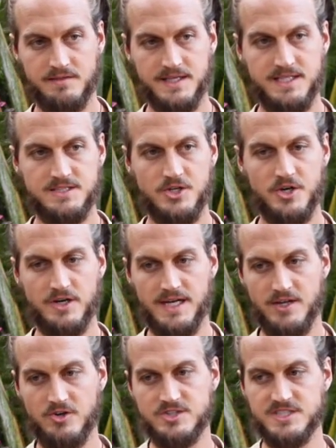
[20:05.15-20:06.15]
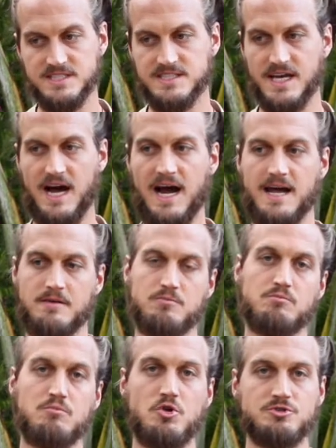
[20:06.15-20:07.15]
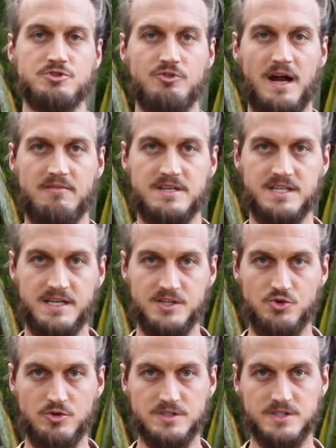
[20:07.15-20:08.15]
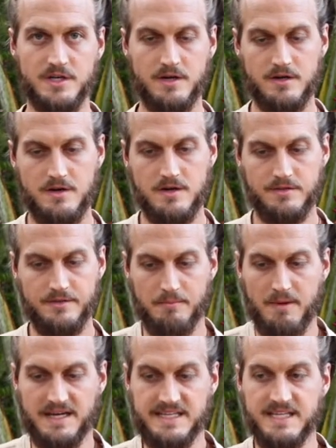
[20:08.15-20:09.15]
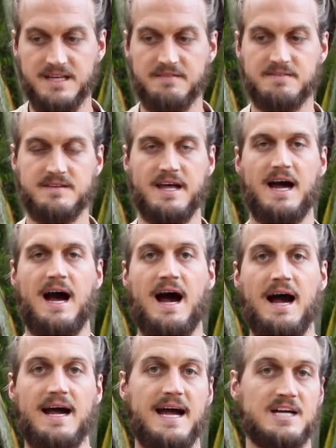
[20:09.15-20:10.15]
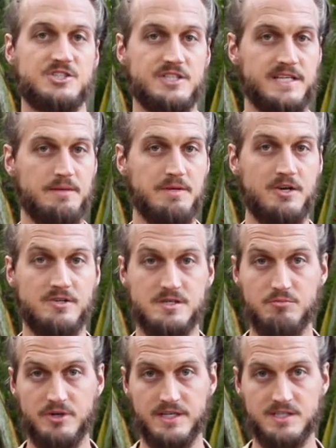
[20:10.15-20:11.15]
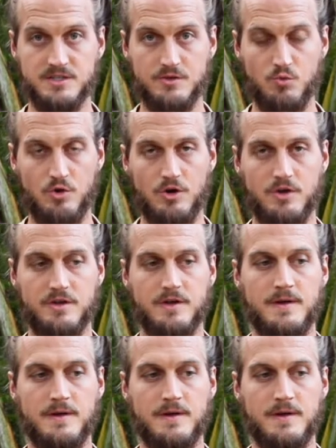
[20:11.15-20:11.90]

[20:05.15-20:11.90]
These are energies that I most gravitate towards. They're my gift that I actually am here to bring to the world.